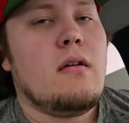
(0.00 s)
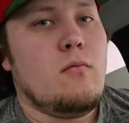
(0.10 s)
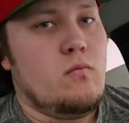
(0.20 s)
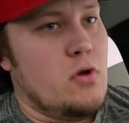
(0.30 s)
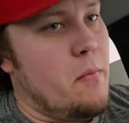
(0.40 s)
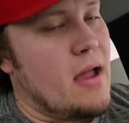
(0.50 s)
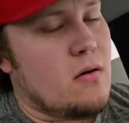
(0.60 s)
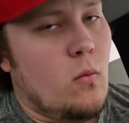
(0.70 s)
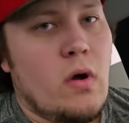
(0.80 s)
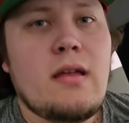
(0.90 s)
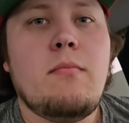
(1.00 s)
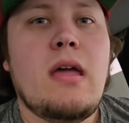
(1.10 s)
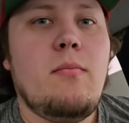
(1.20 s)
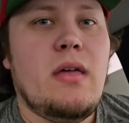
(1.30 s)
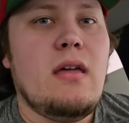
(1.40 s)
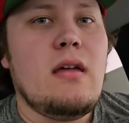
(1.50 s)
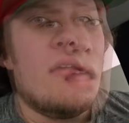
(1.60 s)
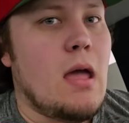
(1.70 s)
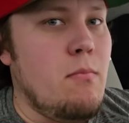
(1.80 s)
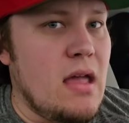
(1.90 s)
no matter what it may be.
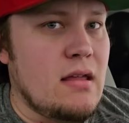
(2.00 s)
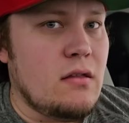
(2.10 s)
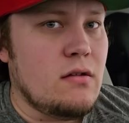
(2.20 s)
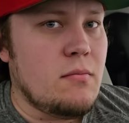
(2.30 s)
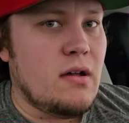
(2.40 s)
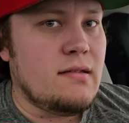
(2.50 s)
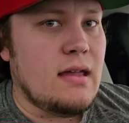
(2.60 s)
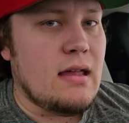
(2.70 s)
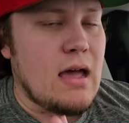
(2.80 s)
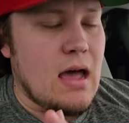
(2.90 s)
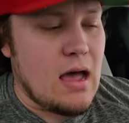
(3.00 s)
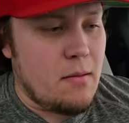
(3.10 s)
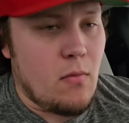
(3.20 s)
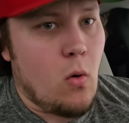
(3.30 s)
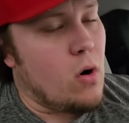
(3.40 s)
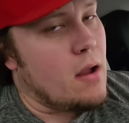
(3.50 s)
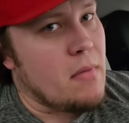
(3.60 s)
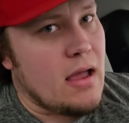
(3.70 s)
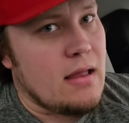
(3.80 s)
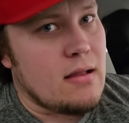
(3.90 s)
I may not do the Mustang, or I
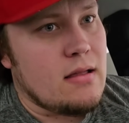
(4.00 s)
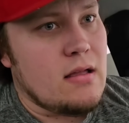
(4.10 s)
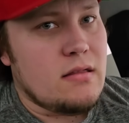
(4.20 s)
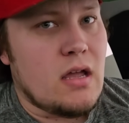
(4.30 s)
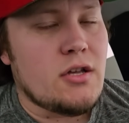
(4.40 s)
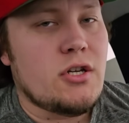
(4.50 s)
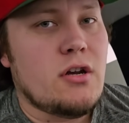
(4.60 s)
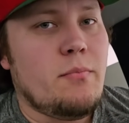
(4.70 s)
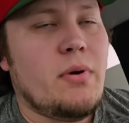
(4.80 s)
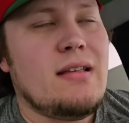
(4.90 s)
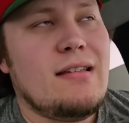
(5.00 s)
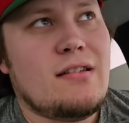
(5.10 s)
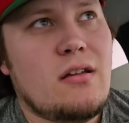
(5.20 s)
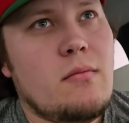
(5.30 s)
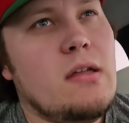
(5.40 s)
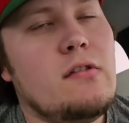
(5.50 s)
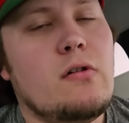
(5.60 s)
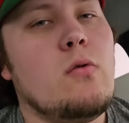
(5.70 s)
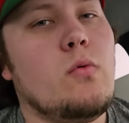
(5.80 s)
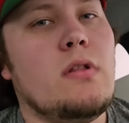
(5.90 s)
might, not sure, but it's going to be
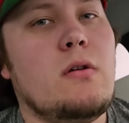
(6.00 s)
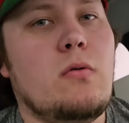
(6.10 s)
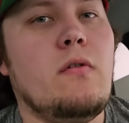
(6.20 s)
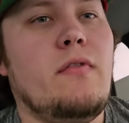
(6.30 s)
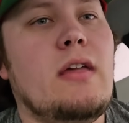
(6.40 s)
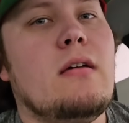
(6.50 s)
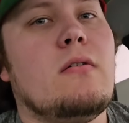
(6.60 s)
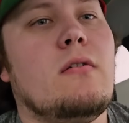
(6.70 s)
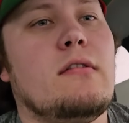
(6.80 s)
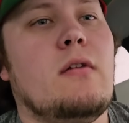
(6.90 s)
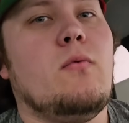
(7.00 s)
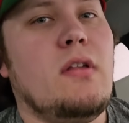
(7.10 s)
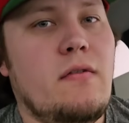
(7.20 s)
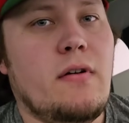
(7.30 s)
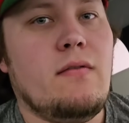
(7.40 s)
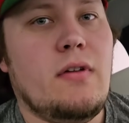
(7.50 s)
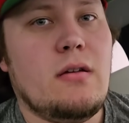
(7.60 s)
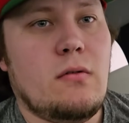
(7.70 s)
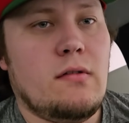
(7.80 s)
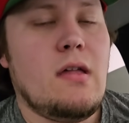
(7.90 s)
two really cool vehicles and really fun
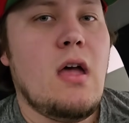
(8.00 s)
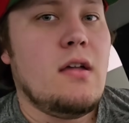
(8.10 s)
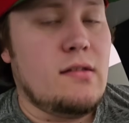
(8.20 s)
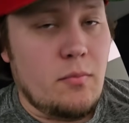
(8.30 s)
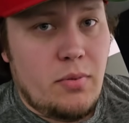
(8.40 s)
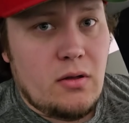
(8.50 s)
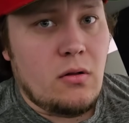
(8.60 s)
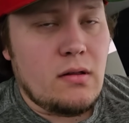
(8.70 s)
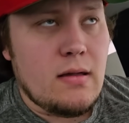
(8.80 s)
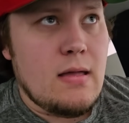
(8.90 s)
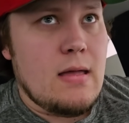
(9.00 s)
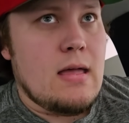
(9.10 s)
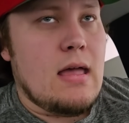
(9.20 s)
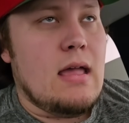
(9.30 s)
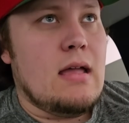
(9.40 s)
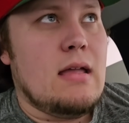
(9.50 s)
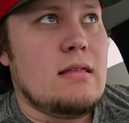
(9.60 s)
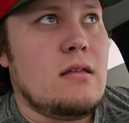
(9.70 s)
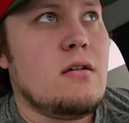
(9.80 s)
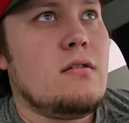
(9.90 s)
vehicles to build.
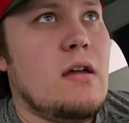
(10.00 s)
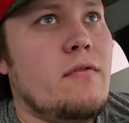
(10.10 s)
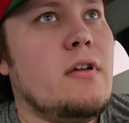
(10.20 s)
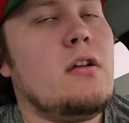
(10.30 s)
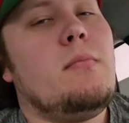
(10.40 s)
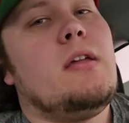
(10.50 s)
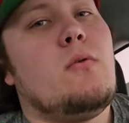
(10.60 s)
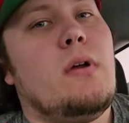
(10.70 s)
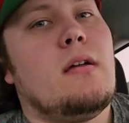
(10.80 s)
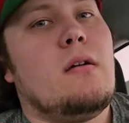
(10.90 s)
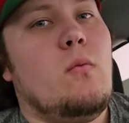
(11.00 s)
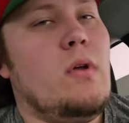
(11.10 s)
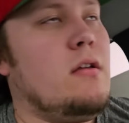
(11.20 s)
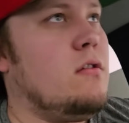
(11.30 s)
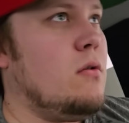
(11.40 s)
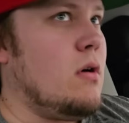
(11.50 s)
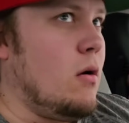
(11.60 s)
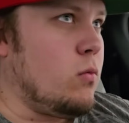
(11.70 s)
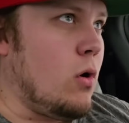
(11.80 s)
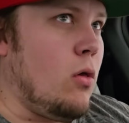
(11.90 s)
And they're definitely going to be quick. We could do a
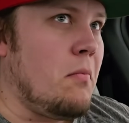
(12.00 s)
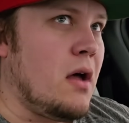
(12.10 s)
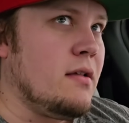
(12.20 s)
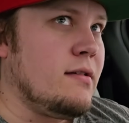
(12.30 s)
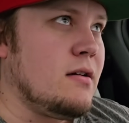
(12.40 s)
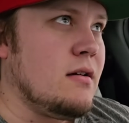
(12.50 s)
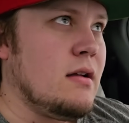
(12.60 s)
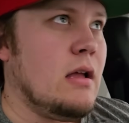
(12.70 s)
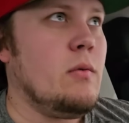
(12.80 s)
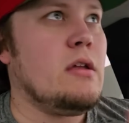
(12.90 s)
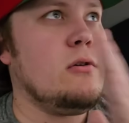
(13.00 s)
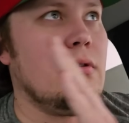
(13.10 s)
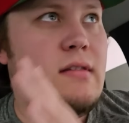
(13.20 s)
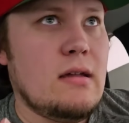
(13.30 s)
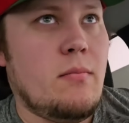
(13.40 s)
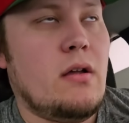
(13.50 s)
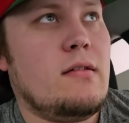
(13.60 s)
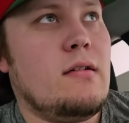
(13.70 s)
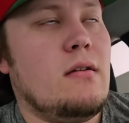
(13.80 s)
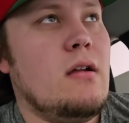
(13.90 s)
roll monster and we could do a dig
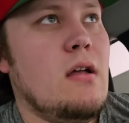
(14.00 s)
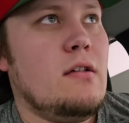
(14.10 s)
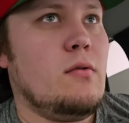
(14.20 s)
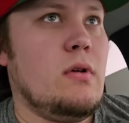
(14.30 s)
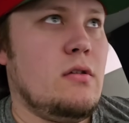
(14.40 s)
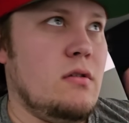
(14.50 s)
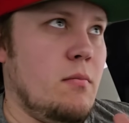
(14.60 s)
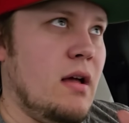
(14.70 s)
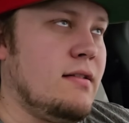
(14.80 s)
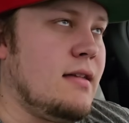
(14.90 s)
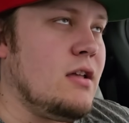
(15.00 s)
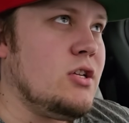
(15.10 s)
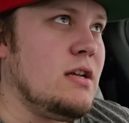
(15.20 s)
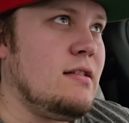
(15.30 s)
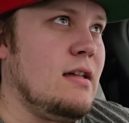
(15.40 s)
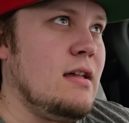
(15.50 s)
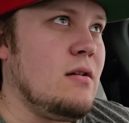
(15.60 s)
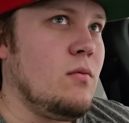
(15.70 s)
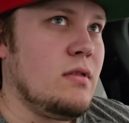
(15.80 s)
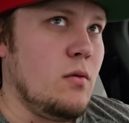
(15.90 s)
monster. So we could do the Mustang GT
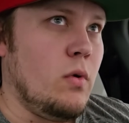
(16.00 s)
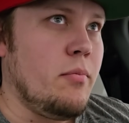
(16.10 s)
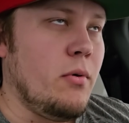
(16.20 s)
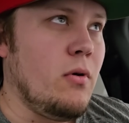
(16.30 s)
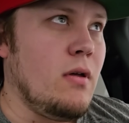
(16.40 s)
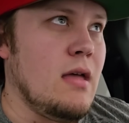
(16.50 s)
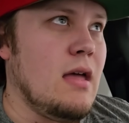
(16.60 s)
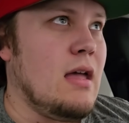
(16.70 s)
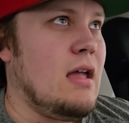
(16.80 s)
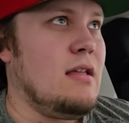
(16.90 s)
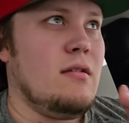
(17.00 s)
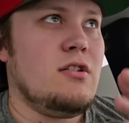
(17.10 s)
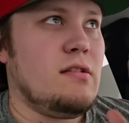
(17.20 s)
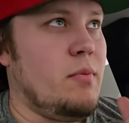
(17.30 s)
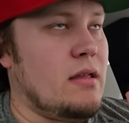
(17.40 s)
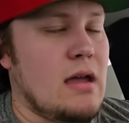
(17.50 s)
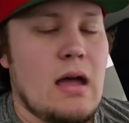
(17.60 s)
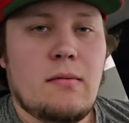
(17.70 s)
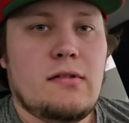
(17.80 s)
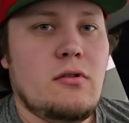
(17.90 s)
with the Whipple and it just be an
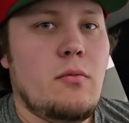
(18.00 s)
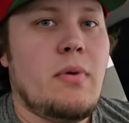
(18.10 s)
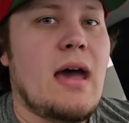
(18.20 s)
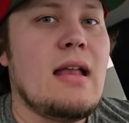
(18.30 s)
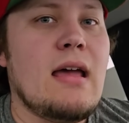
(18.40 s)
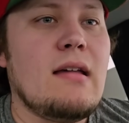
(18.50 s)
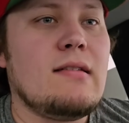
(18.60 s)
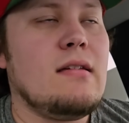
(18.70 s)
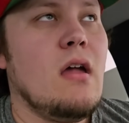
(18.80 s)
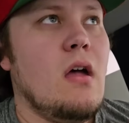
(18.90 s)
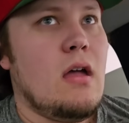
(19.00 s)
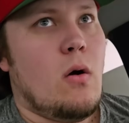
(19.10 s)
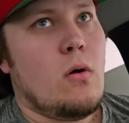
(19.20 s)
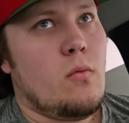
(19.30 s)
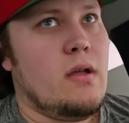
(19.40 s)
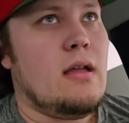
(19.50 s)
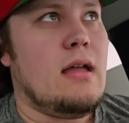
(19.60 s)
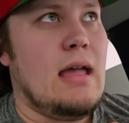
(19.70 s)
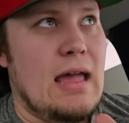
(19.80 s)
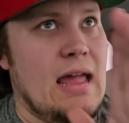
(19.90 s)
absolute badass. We
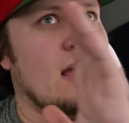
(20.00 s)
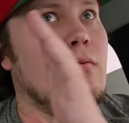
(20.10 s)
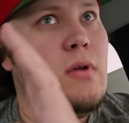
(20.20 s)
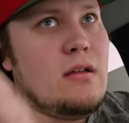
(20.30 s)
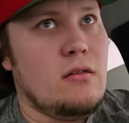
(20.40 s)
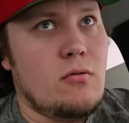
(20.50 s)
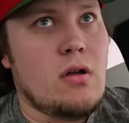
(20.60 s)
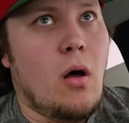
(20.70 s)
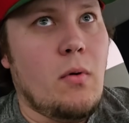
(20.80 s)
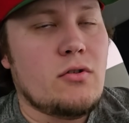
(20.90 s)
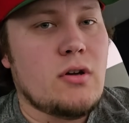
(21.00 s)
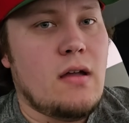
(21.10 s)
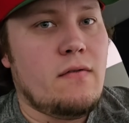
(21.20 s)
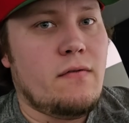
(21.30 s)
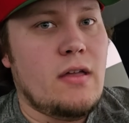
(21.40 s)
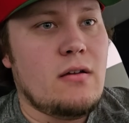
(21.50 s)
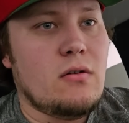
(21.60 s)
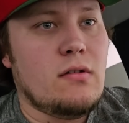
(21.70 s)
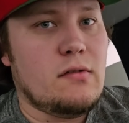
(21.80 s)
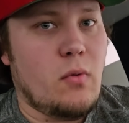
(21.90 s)
could do an all-wheel drive
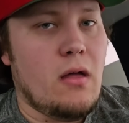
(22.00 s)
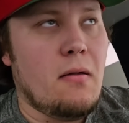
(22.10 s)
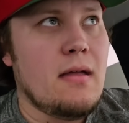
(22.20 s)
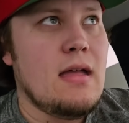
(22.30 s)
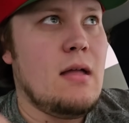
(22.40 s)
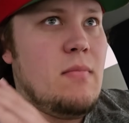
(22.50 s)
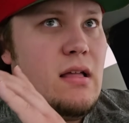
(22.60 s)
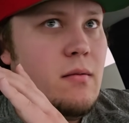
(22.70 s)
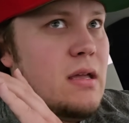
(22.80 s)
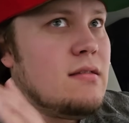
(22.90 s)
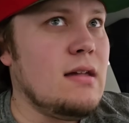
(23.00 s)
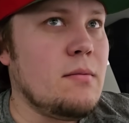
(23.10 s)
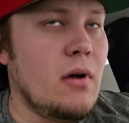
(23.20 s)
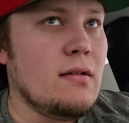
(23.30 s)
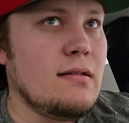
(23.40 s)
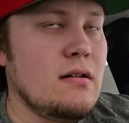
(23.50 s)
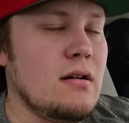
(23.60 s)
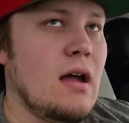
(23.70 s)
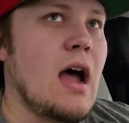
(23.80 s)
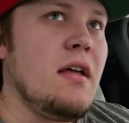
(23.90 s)
vehicle as well and make it be a dig monster.
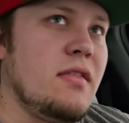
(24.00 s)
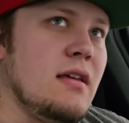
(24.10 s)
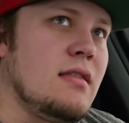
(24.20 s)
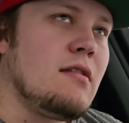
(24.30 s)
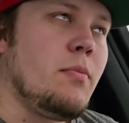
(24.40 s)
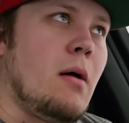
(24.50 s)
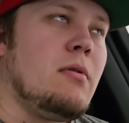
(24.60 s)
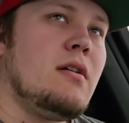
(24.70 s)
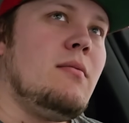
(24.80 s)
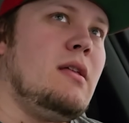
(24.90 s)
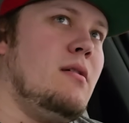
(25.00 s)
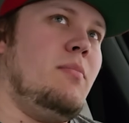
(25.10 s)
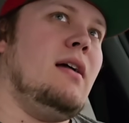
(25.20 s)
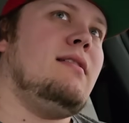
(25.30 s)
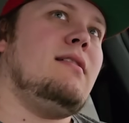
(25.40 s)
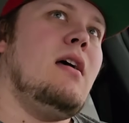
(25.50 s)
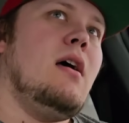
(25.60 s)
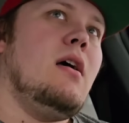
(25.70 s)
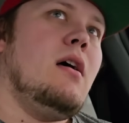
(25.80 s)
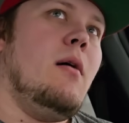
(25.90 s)
I think that's probably going to be the best
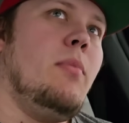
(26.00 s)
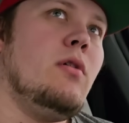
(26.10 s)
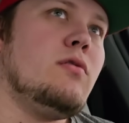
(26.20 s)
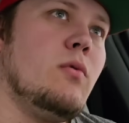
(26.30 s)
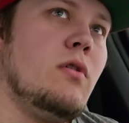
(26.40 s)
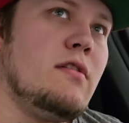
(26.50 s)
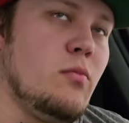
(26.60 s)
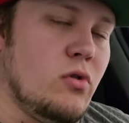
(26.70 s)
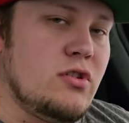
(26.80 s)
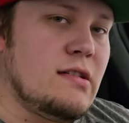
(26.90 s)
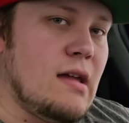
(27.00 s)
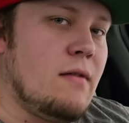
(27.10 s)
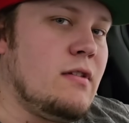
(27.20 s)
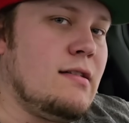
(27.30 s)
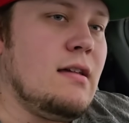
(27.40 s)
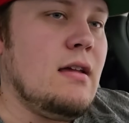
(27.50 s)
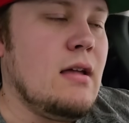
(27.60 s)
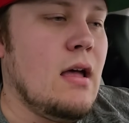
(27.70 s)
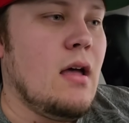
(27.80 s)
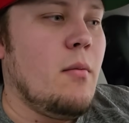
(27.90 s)
of both worlds. We'll just have to see.
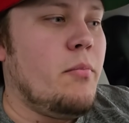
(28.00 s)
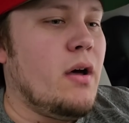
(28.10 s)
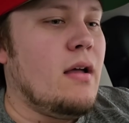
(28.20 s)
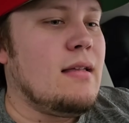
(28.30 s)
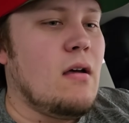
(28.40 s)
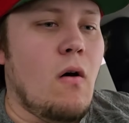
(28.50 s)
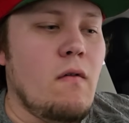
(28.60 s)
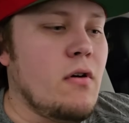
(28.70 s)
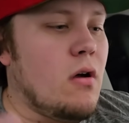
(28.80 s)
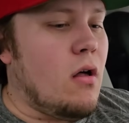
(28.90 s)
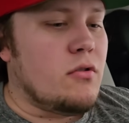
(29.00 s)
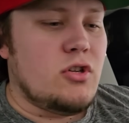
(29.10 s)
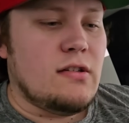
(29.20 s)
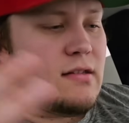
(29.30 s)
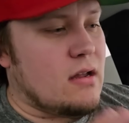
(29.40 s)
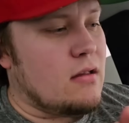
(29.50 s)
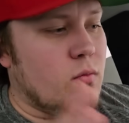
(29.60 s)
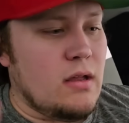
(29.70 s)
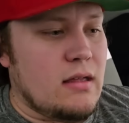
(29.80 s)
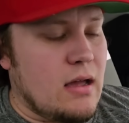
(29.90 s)
But overall, just to kind of
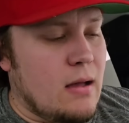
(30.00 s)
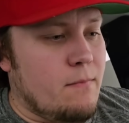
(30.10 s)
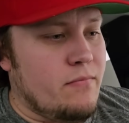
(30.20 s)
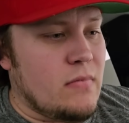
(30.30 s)
recap,